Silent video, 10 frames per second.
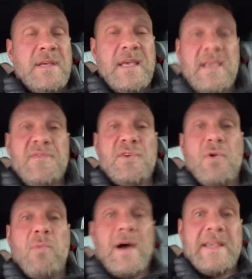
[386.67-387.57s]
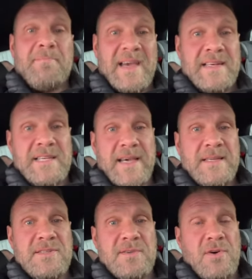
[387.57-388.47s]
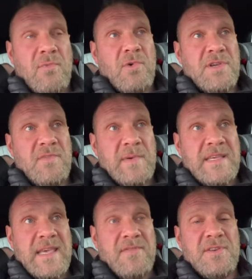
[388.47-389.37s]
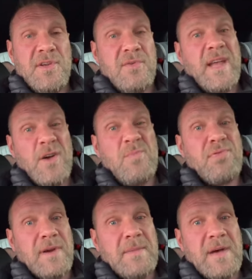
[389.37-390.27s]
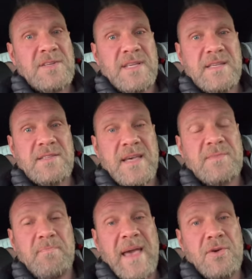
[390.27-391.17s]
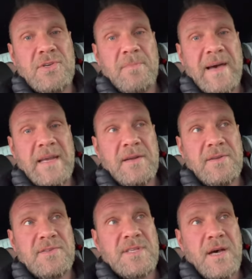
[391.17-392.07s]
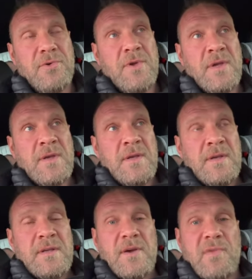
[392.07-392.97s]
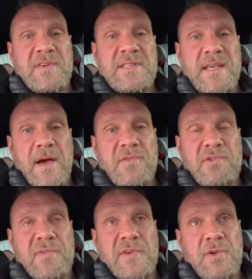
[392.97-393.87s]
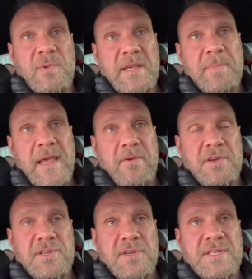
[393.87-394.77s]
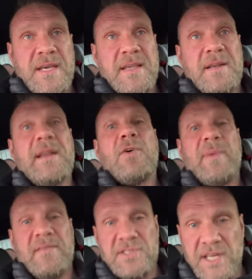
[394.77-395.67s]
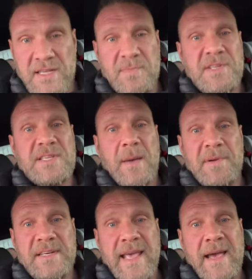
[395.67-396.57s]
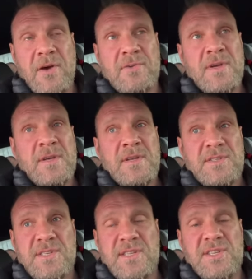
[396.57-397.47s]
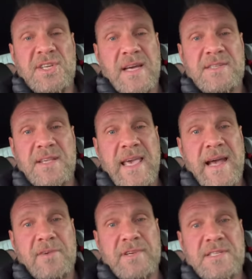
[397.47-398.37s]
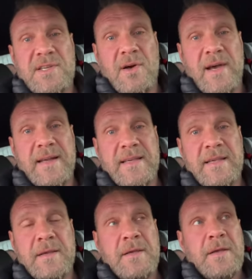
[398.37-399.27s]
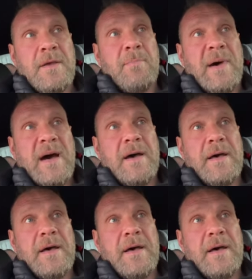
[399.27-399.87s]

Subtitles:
if your weight maintains on what you've been given, you know pretty much that's bang on your maintenance. So obviously over a few week period, you can take a little bit of adjustments up and down, just adjust the calories slightly. But